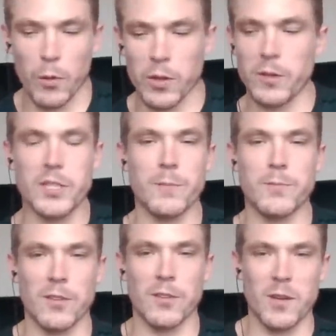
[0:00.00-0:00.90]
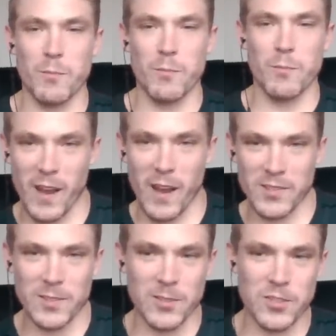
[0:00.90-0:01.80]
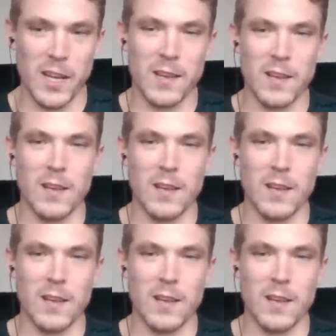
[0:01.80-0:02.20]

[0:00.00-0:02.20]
your chips a little bit, maybe your hand's a little shaky,